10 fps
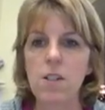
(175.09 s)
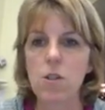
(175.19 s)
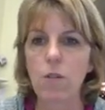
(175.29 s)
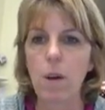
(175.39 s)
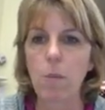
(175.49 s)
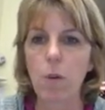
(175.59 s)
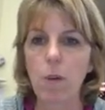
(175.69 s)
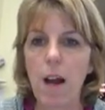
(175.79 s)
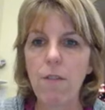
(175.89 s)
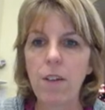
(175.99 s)
So if I'm
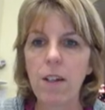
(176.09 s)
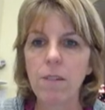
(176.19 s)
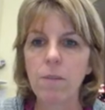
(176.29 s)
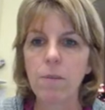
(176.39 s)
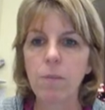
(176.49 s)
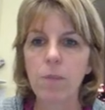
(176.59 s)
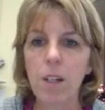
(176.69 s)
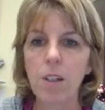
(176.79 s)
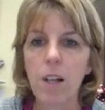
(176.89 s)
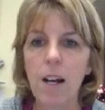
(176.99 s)
graphing
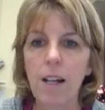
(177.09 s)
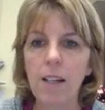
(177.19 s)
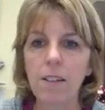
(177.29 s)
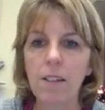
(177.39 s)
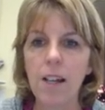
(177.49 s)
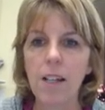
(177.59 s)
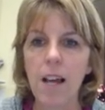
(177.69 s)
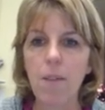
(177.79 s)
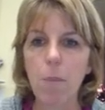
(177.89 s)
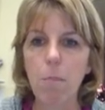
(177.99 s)
a line and I
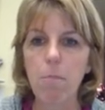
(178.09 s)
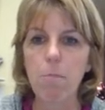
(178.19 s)
have a